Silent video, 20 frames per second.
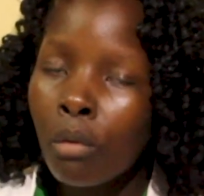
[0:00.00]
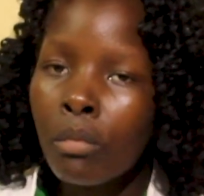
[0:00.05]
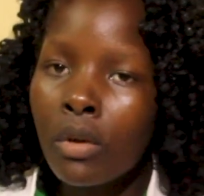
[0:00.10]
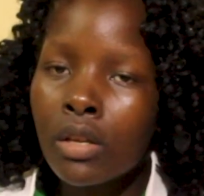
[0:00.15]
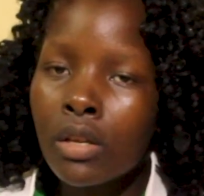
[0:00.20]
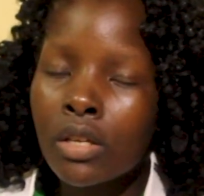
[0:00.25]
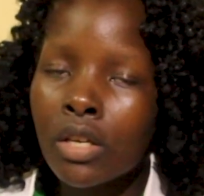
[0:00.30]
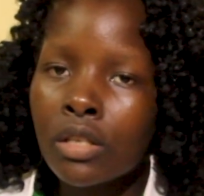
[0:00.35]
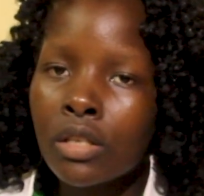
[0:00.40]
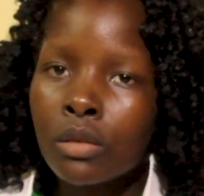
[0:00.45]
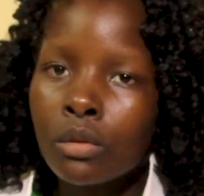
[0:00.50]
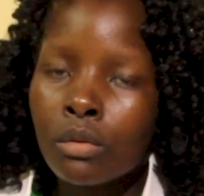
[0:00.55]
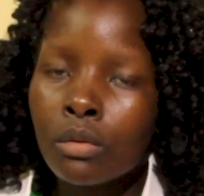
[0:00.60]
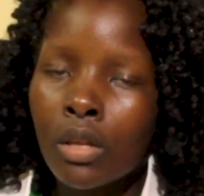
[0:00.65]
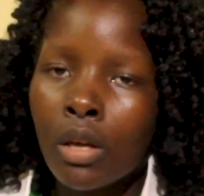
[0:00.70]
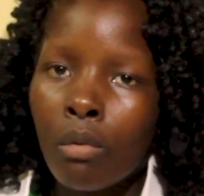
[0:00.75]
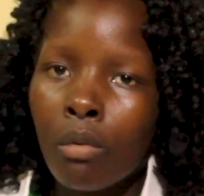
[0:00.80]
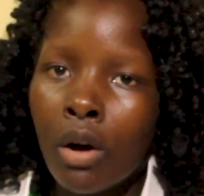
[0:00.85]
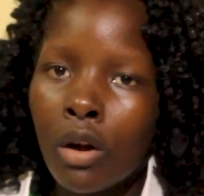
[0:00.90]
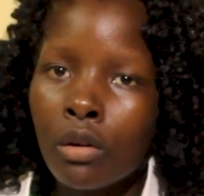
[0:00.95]
obedient to
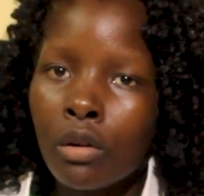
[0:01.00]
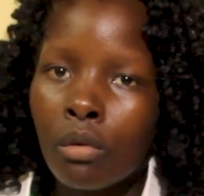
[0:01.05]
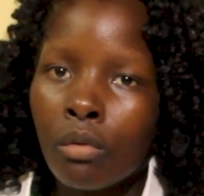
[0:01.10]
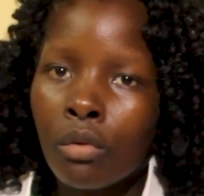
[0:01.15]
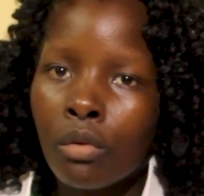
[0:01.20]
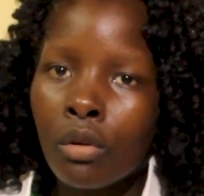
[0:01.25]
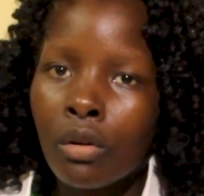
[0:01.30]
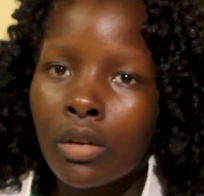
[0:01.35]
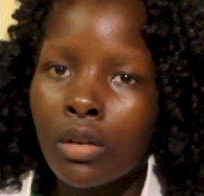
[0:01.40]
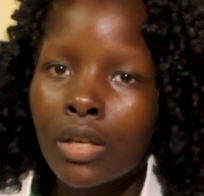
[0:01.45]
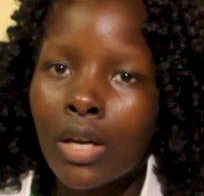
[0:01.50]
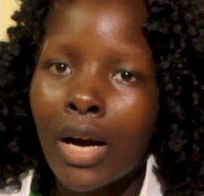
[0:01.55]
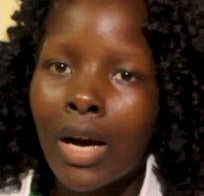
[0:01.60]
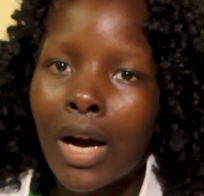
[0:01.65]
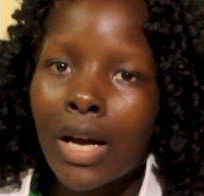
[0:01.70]
the word of God.